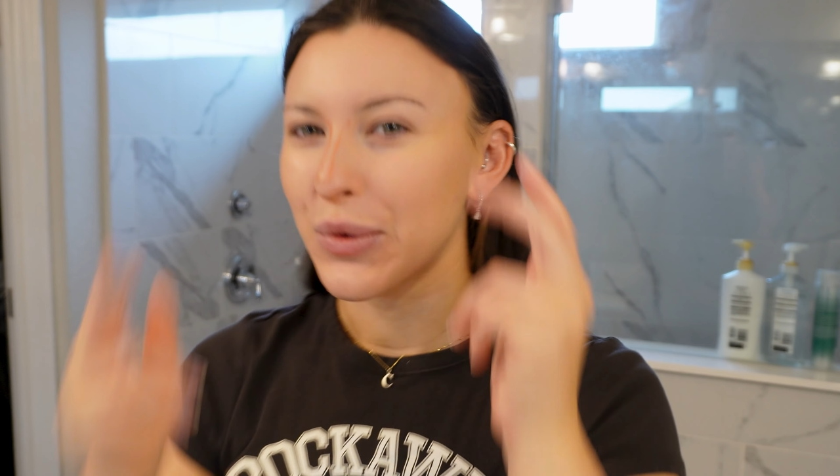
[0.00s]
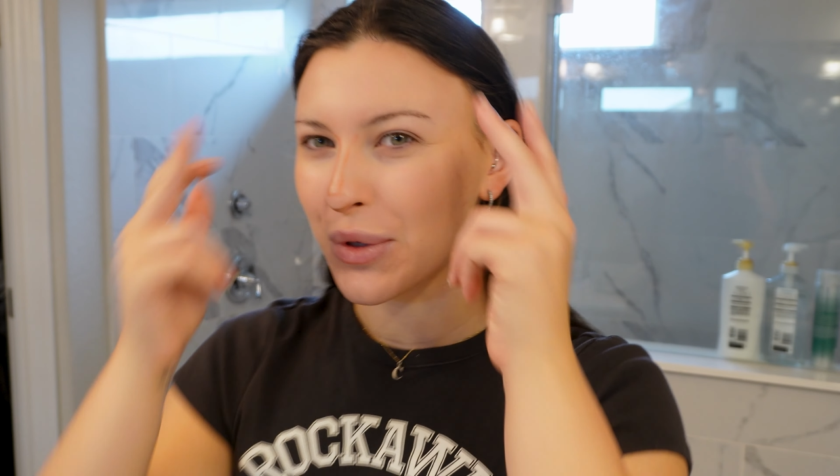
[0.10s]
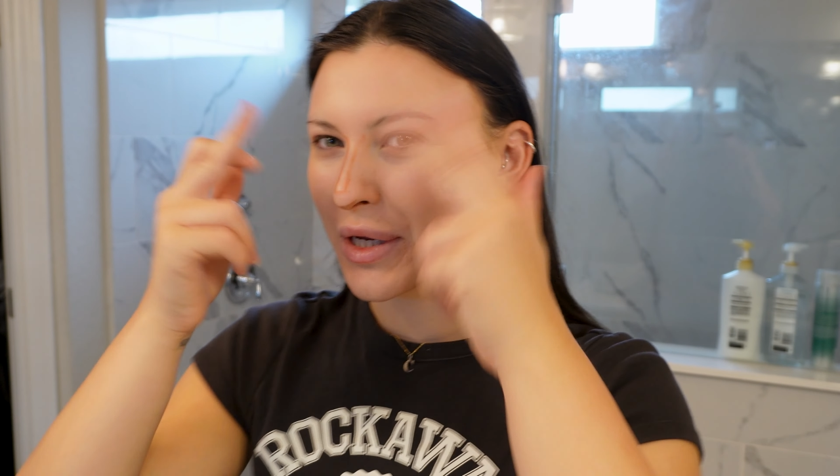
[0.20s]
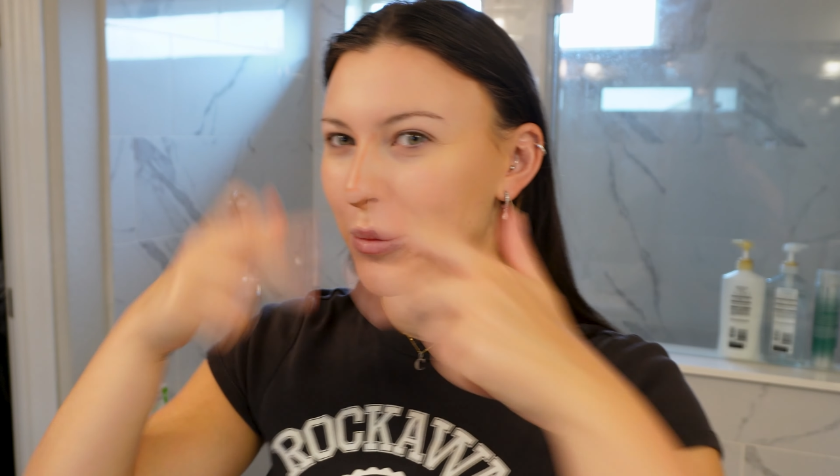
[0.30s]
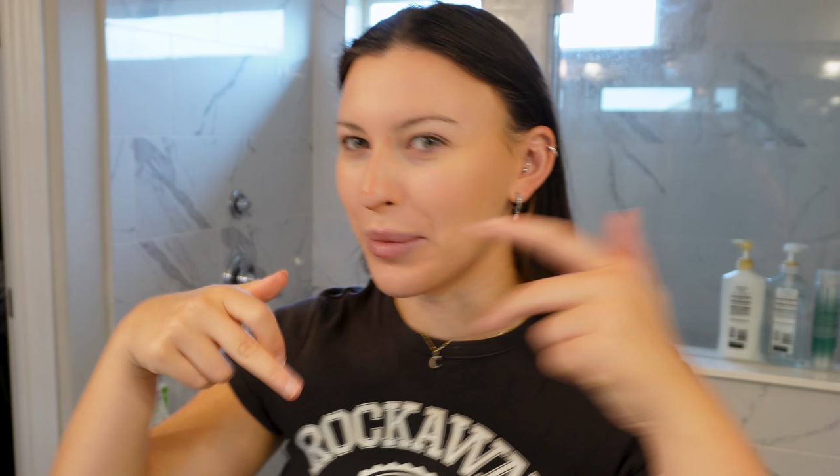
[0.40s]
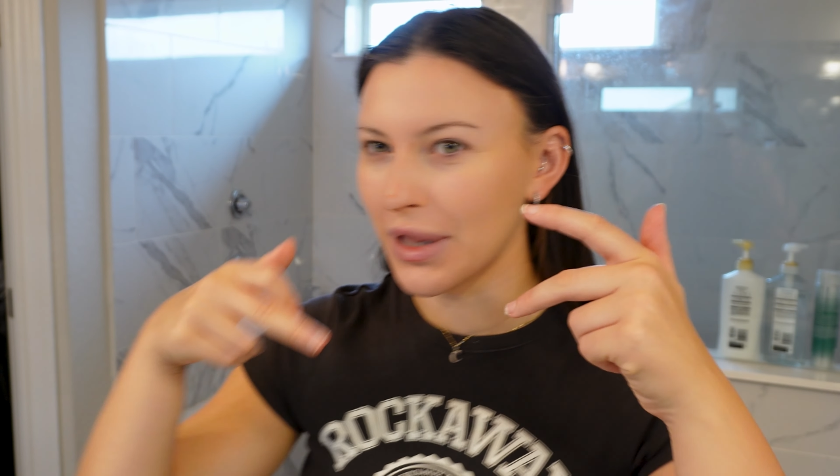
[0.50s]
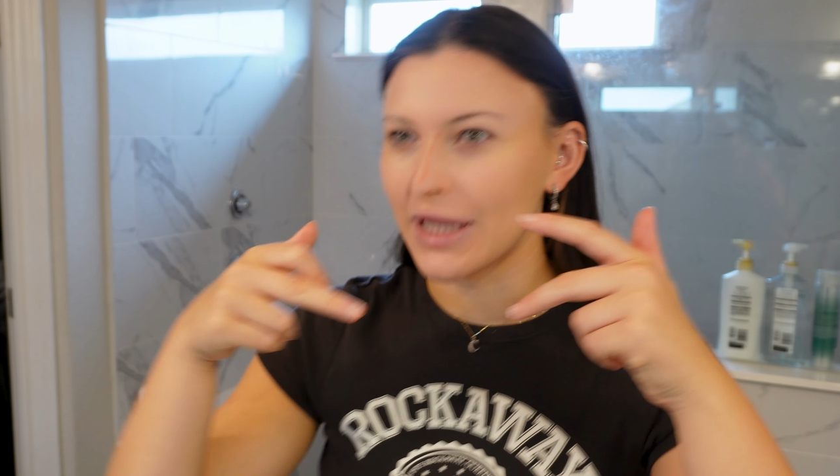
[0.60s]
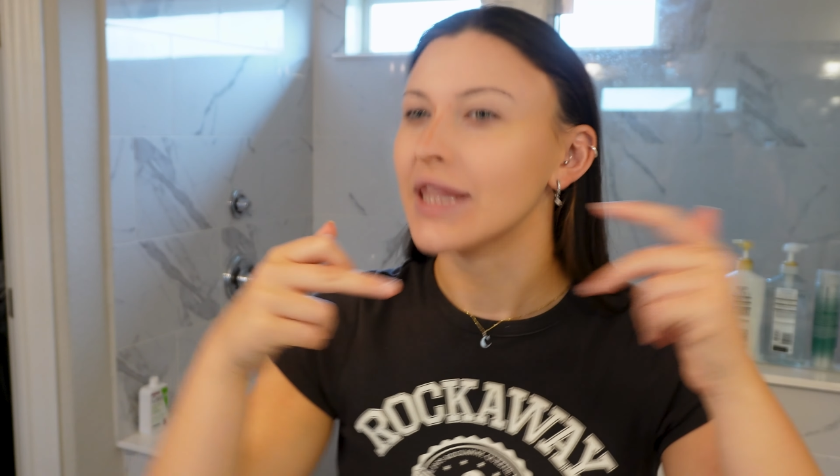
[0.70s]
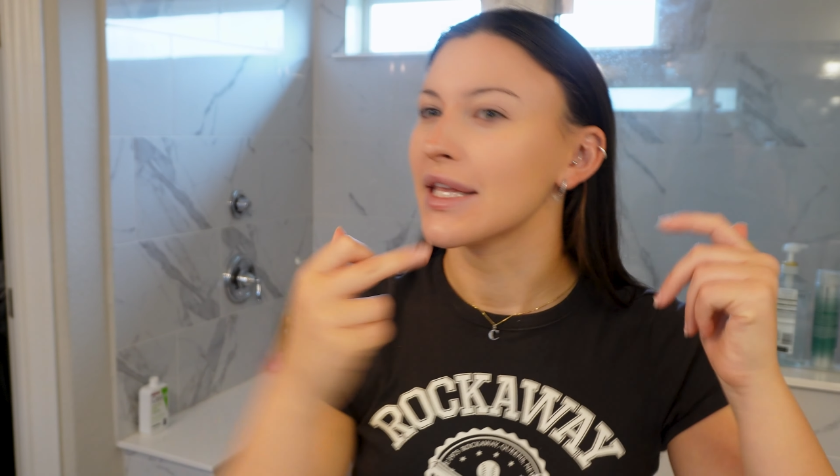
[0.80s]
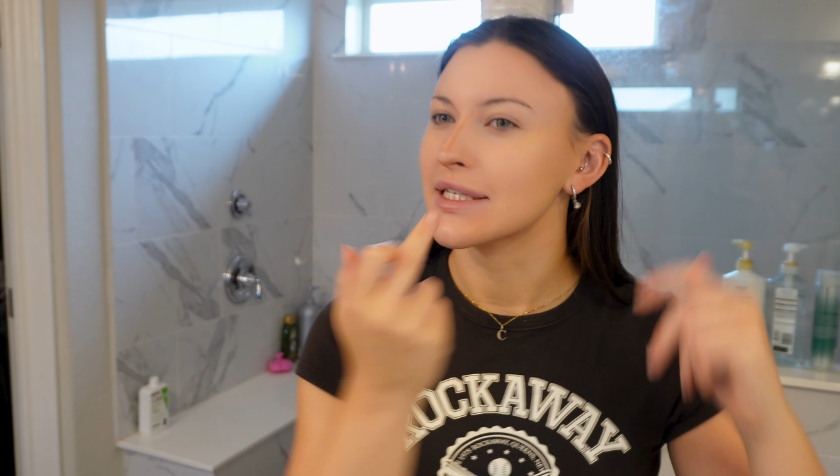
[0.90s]
we're gonna
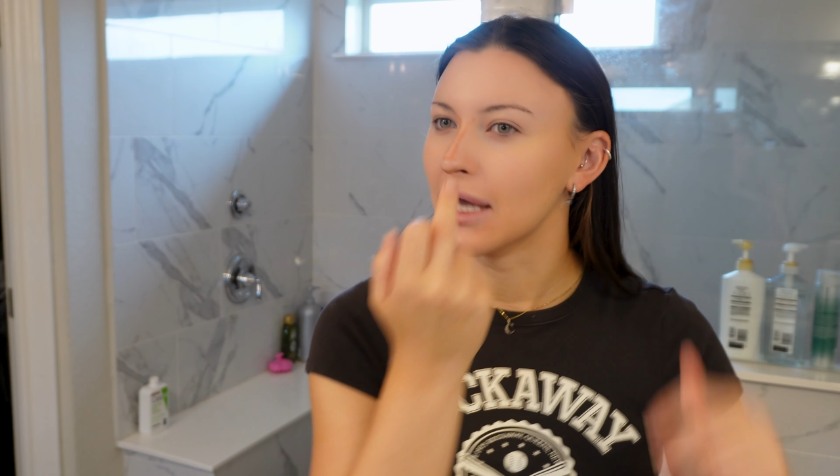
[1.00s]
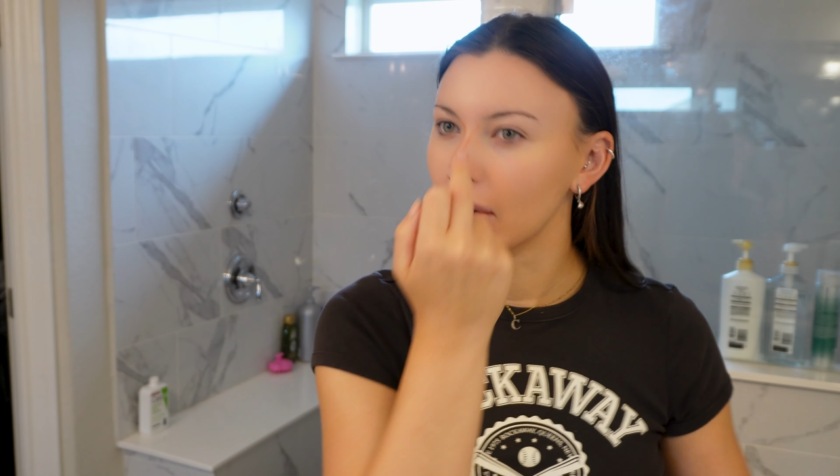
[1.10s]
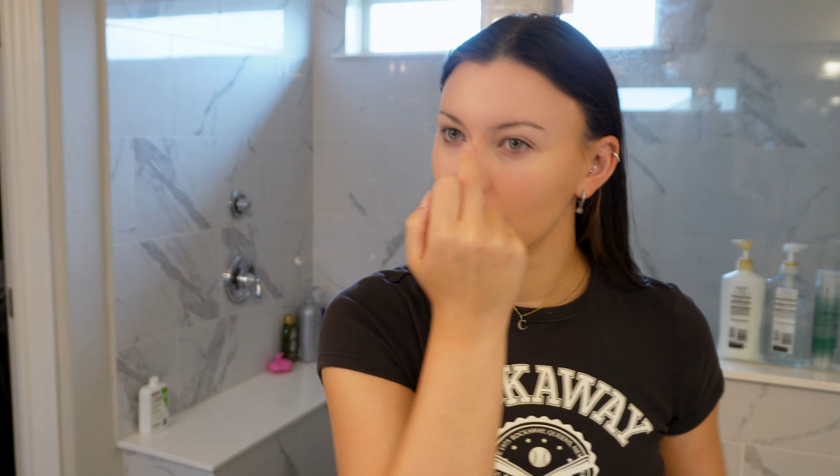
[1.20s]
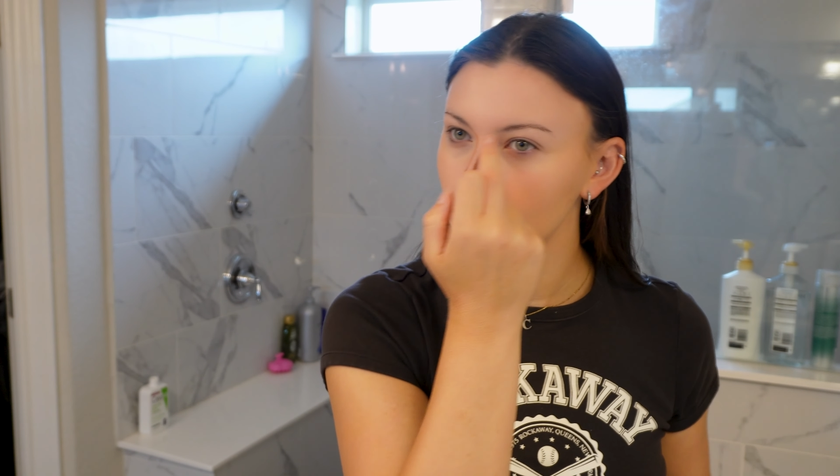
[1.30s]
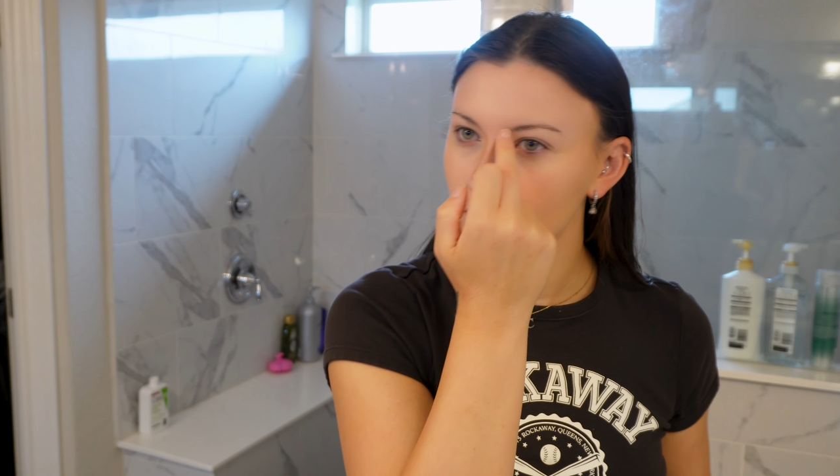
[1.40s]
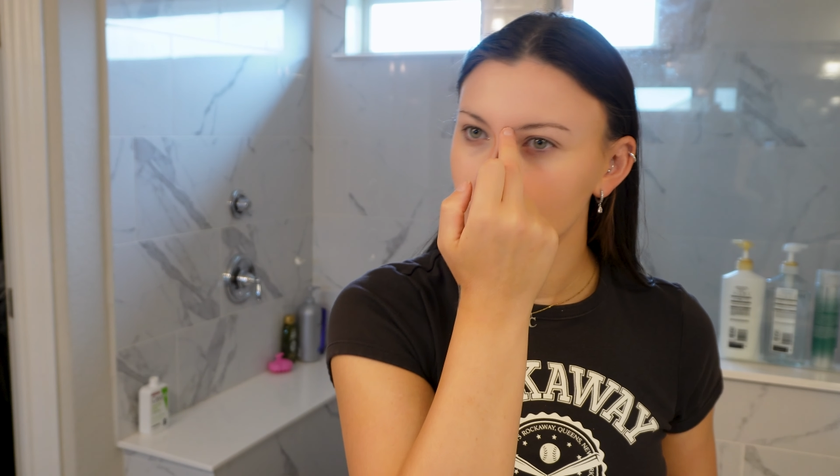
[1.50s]
blend this out.